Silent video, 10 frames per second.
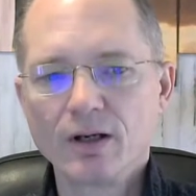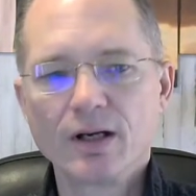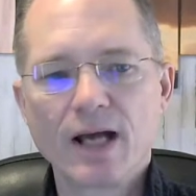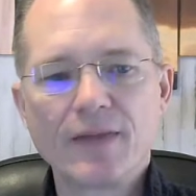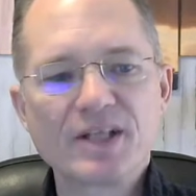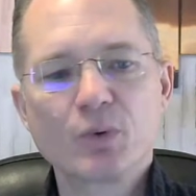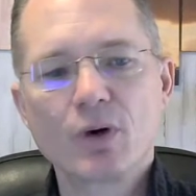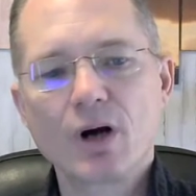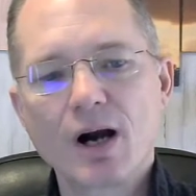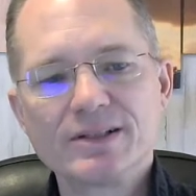And that's
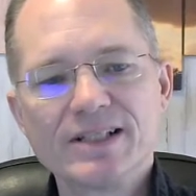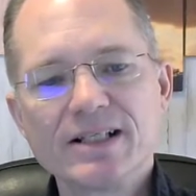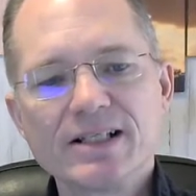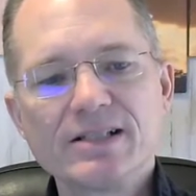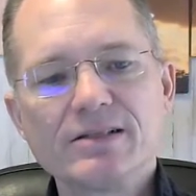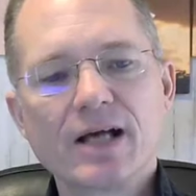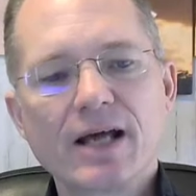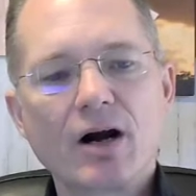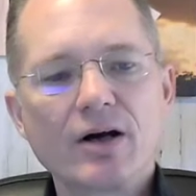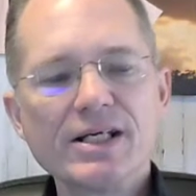where our identity
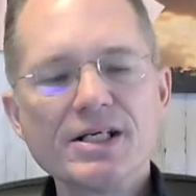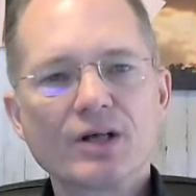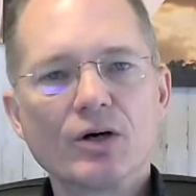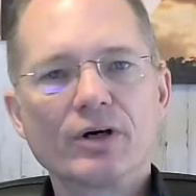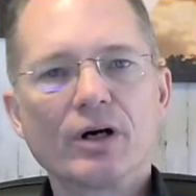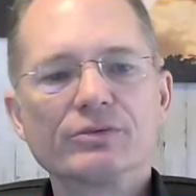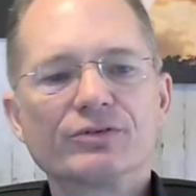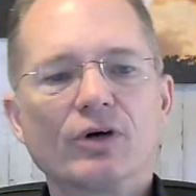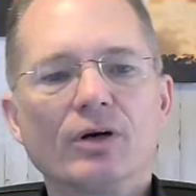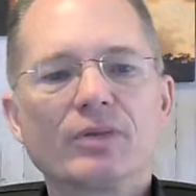and our ego comes from,